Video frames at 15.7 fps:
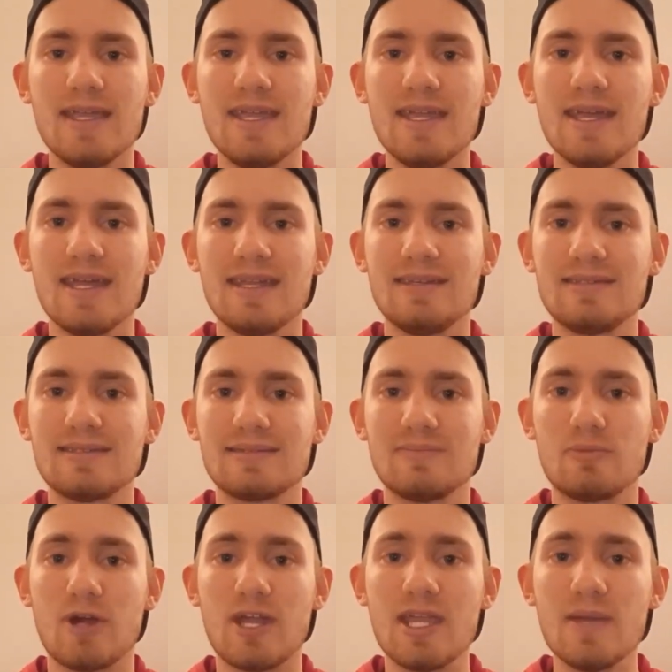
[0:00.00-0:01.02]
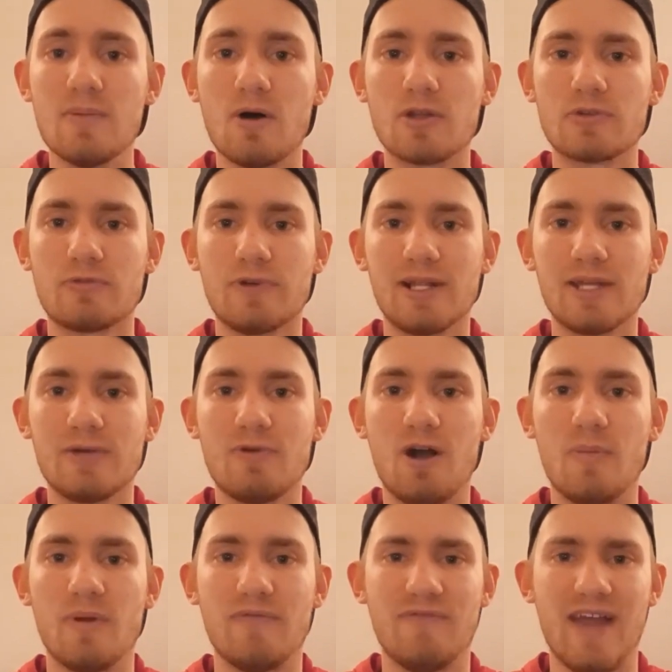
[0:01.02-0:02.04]
He hits breaking balls really
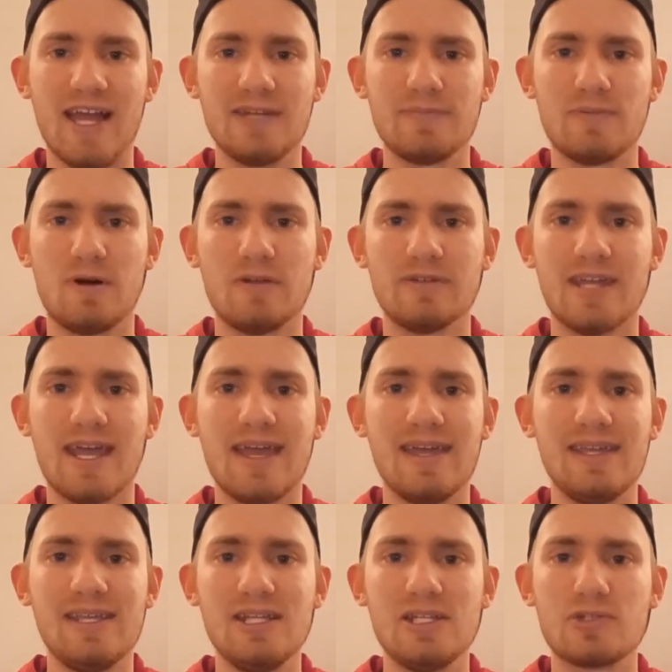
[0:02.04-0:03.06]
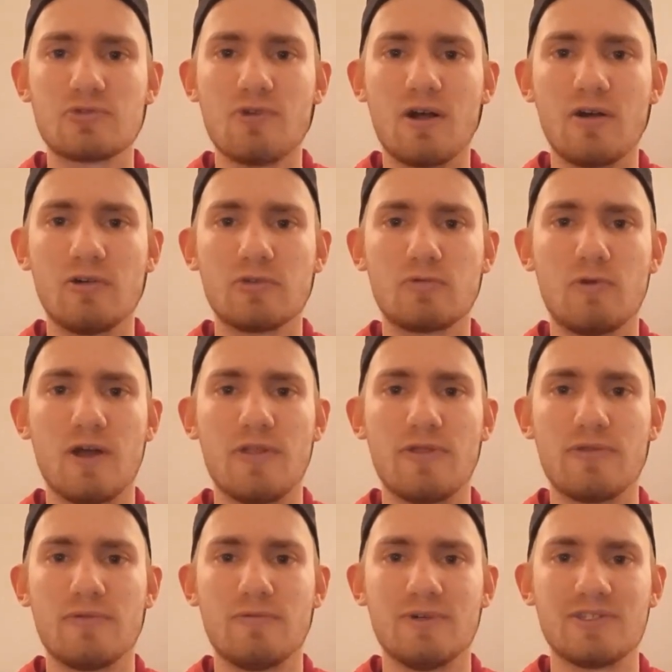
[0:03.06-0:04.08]
well, but fastballs he struggles
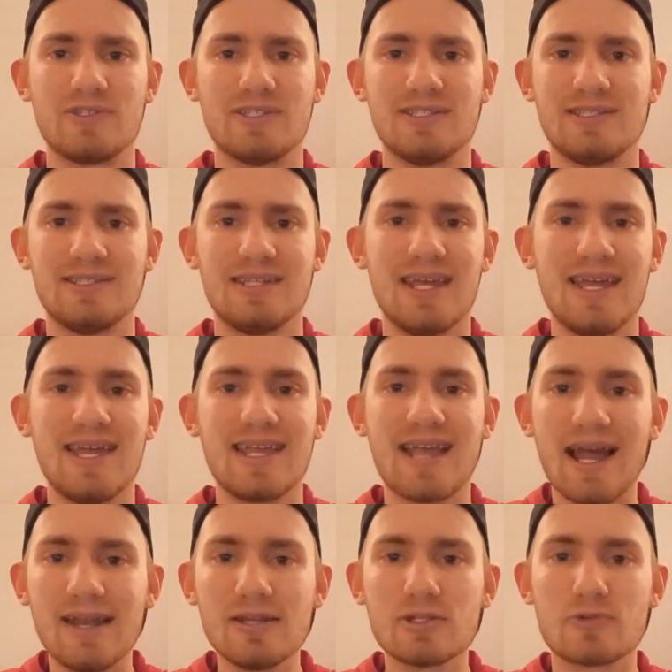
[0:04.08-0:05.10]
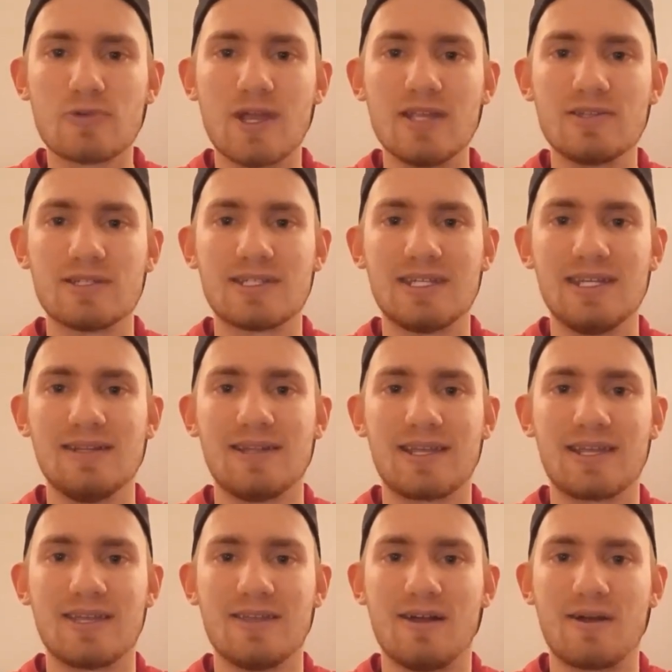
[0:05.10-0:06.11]
with, which is kind of strange to see
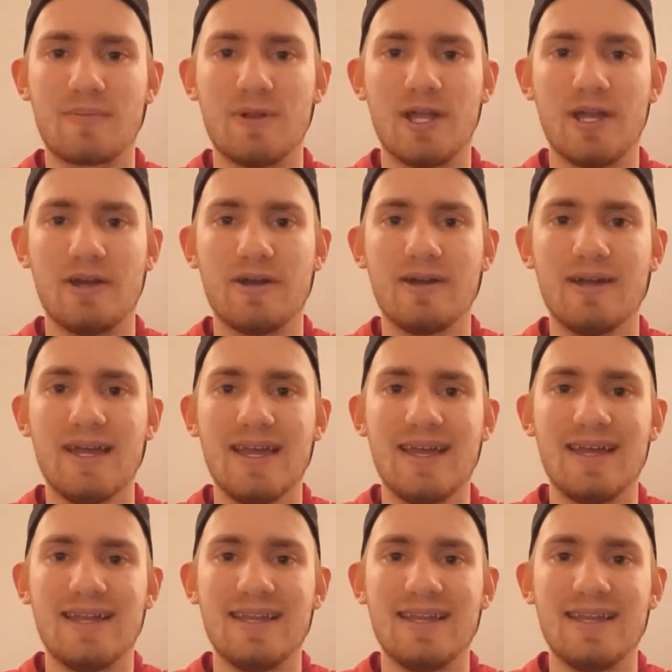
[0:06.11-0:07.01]
like a young player